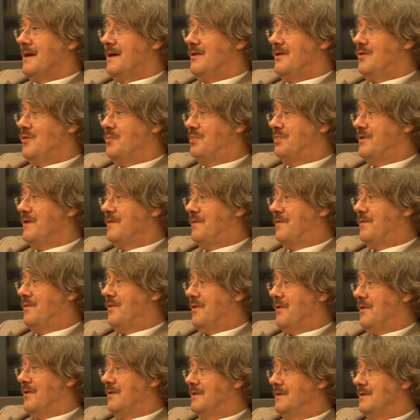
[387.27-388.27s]
you
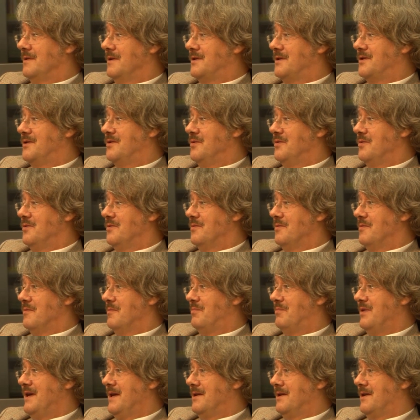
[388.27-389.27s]
preferred to
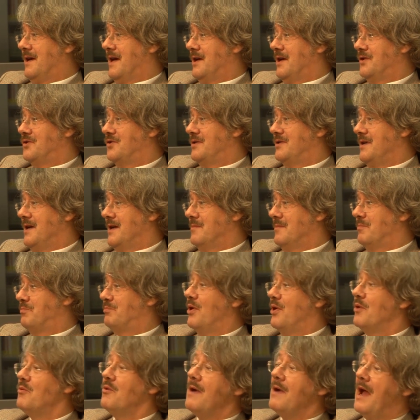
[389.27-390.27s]
be engaged in
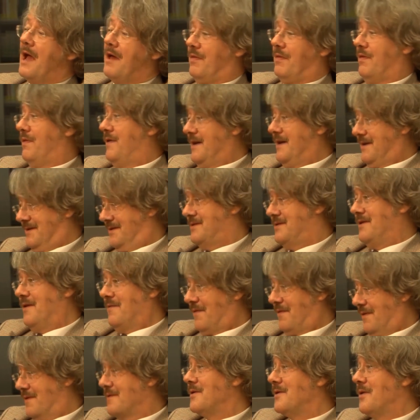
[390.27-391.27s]
poetics
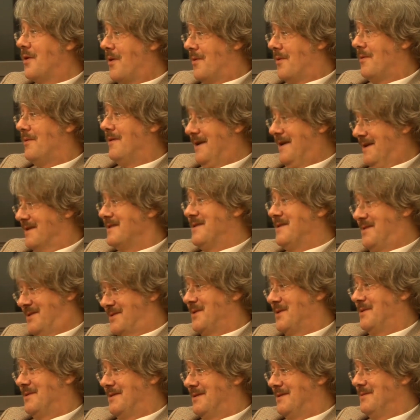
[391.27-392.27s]
of the law in a
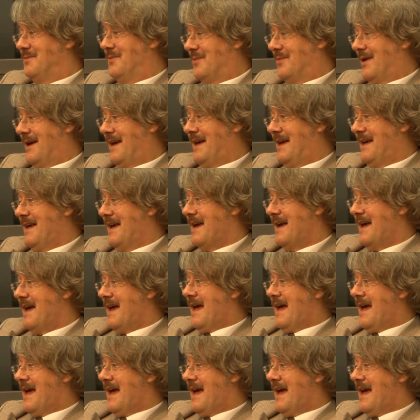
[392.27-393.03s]
certain way